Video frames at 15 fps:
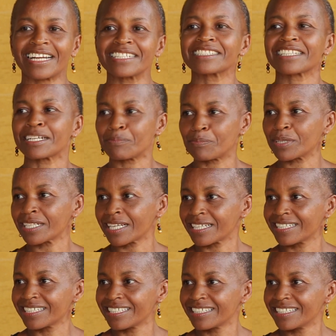answered prayer
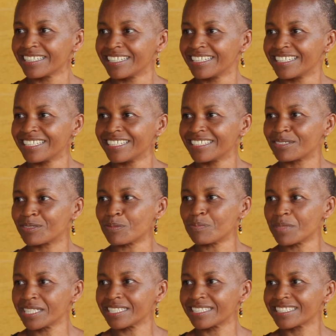to
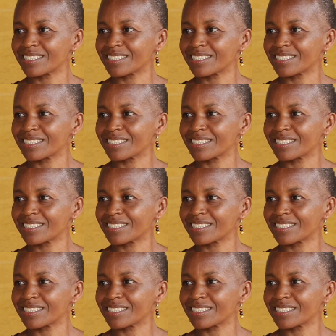me.